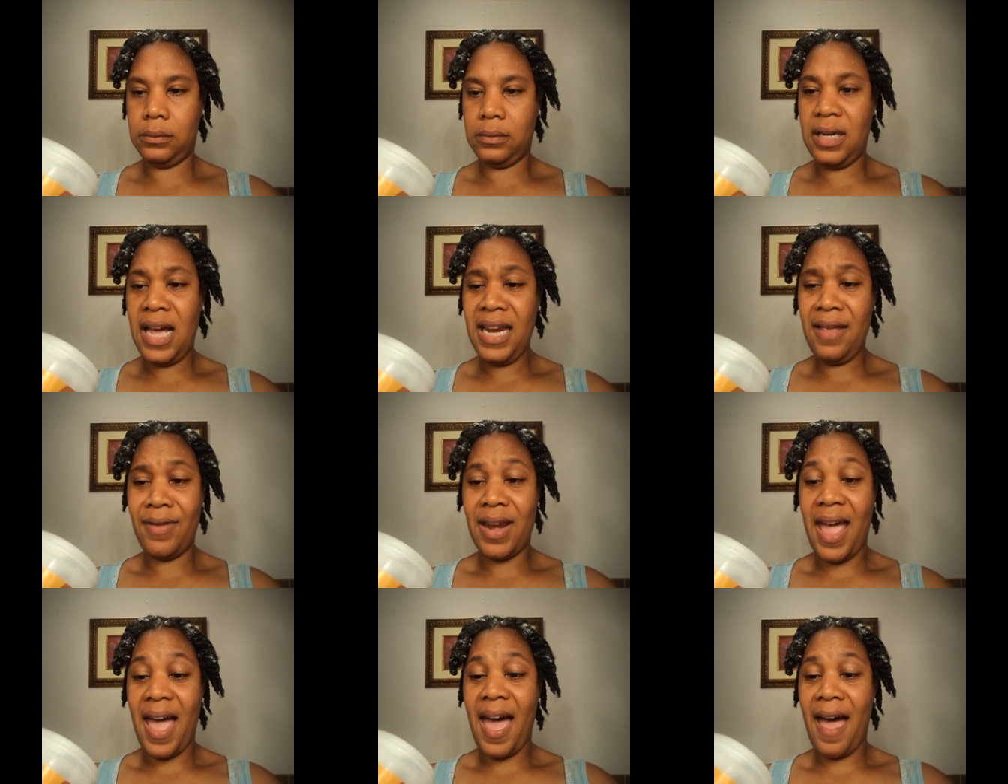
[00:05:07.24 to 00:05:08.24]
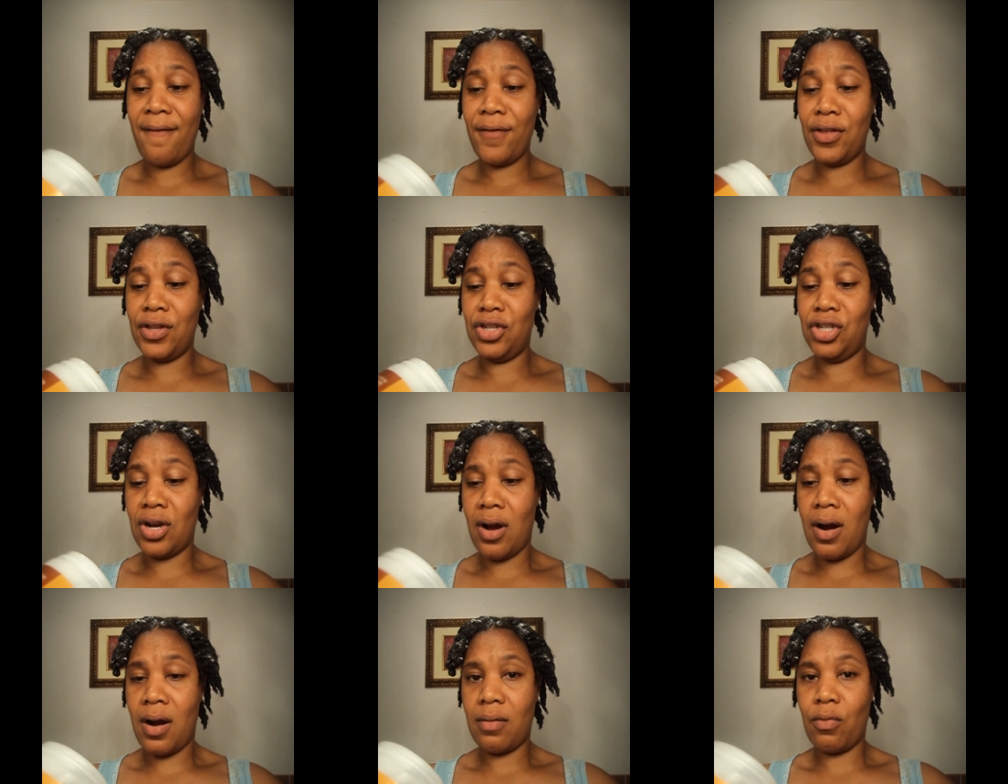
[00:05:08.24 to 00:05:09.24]
not even half of the
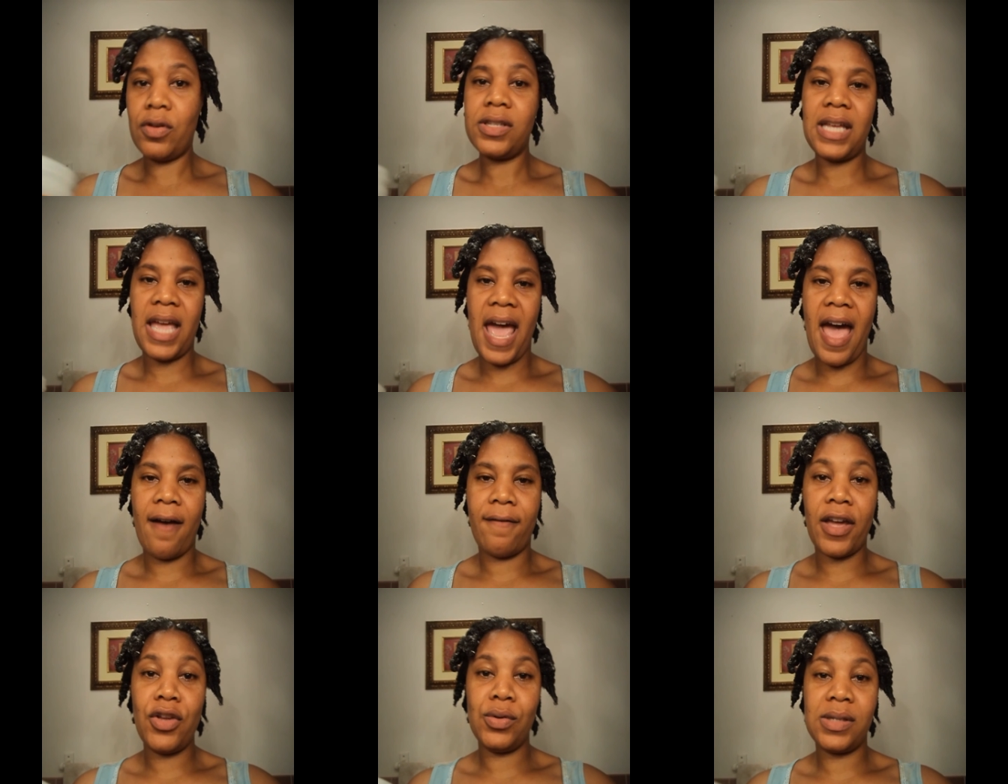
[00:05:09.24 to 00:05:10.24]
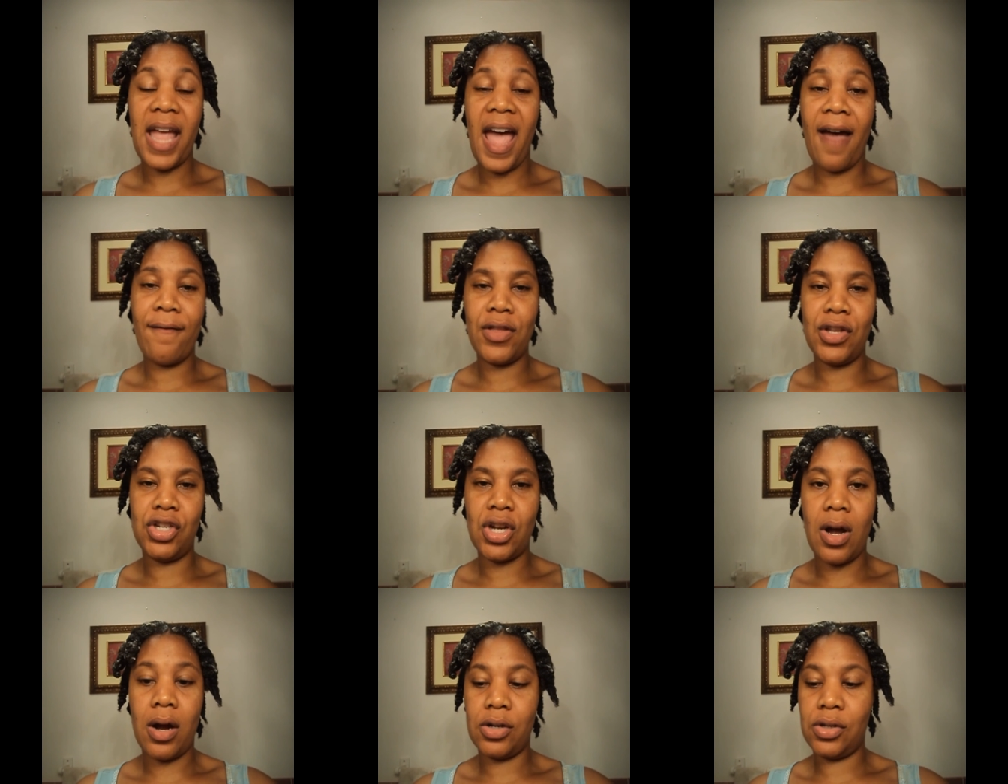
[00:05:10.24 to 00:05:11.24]
jar. I'll say half. I used half of the
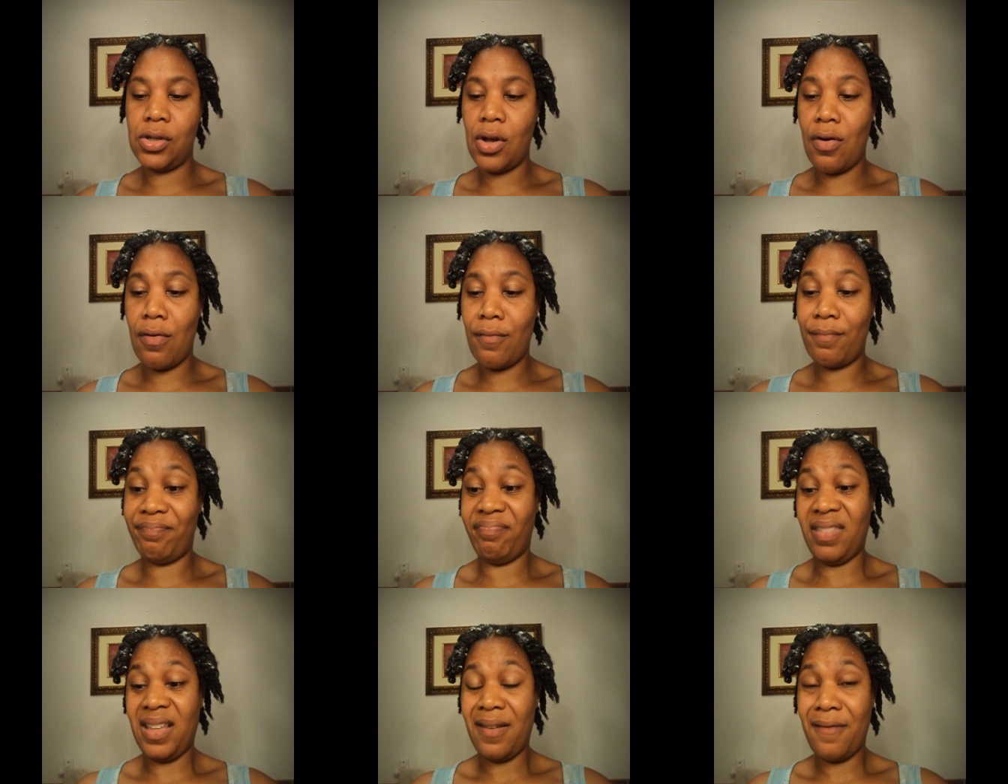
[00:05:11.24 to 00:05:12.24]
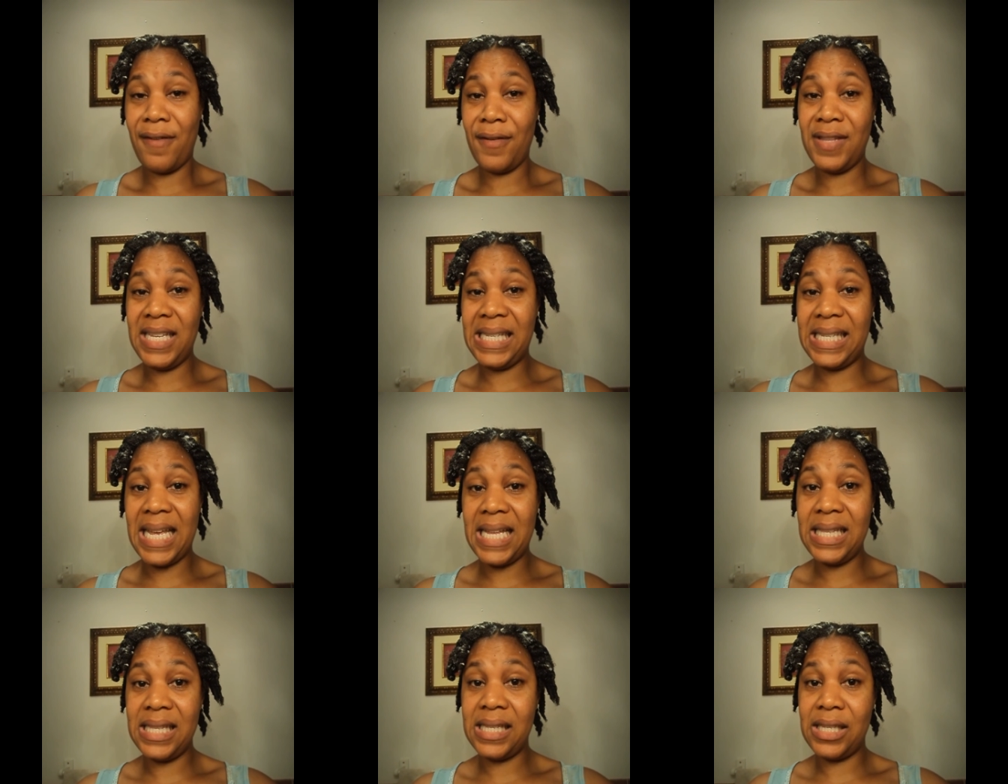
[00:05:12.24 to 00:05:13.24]
jar, so fifty
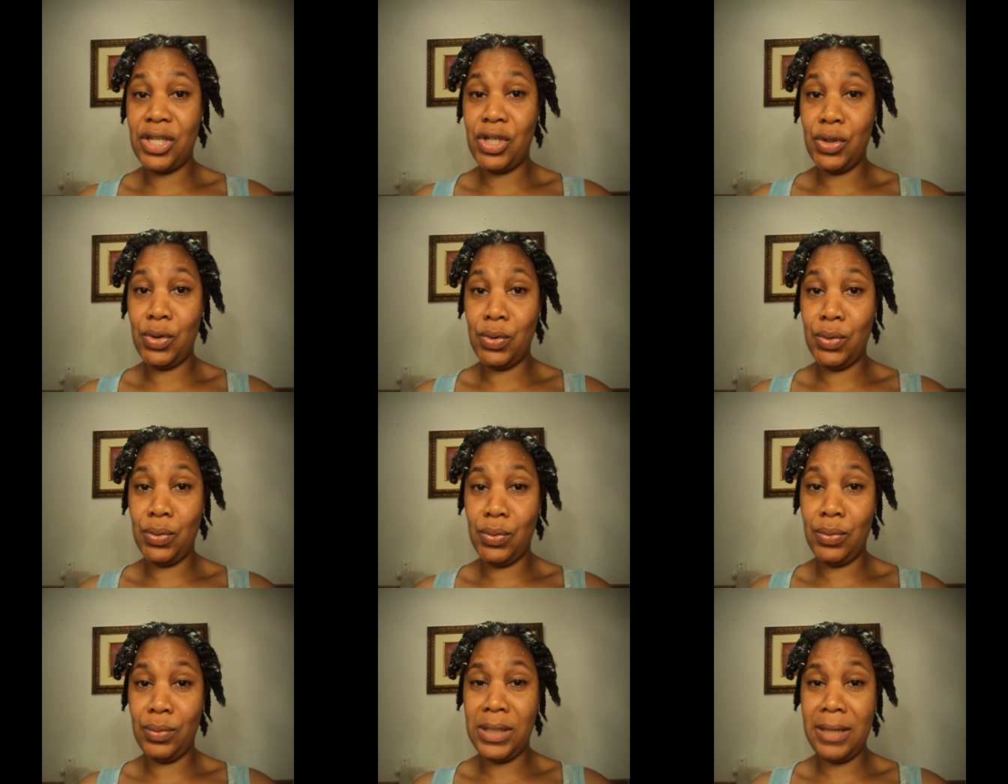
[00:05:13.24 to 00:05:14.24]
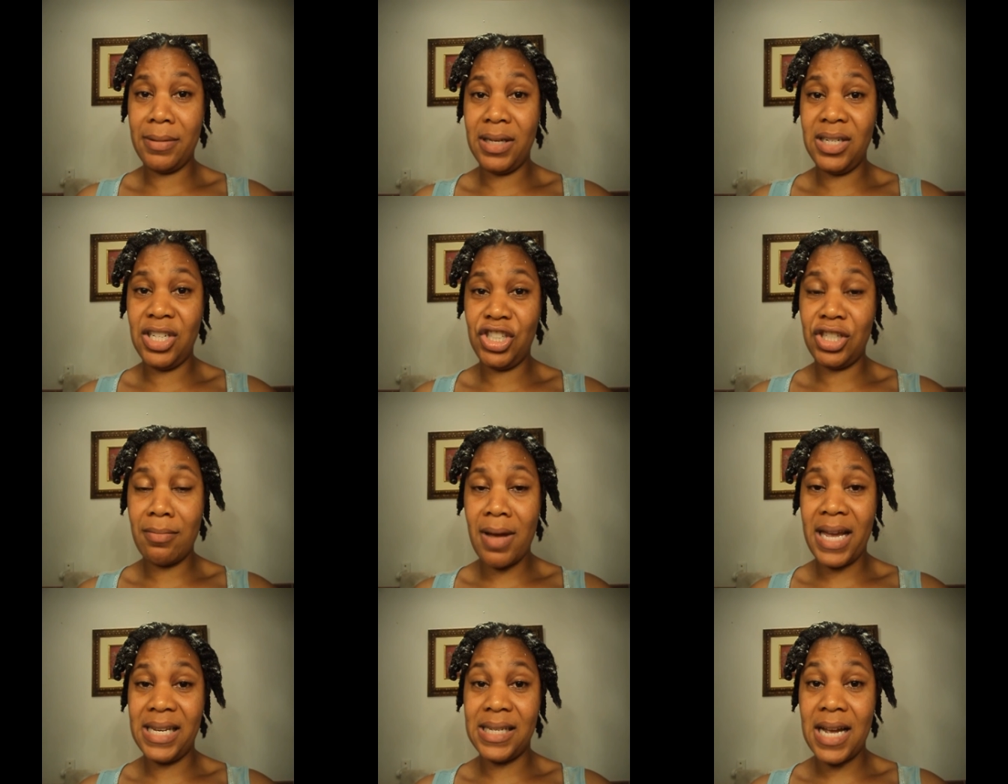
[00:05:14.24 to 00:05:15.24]
cents to decondition
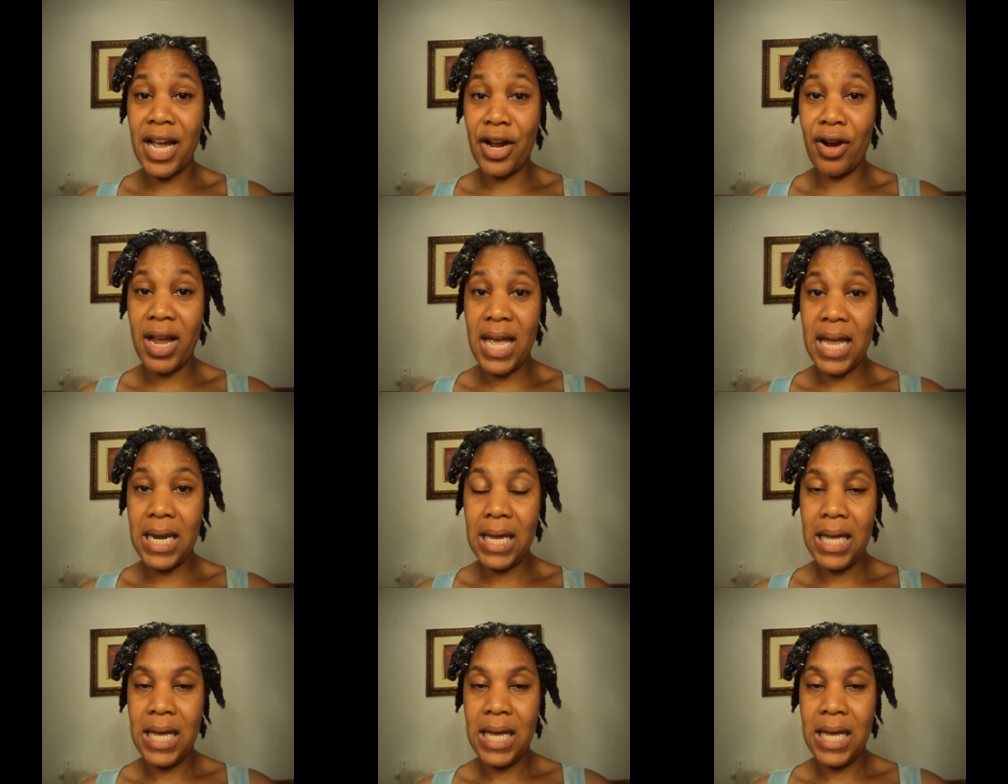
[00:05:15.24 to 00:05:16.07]
my entire head.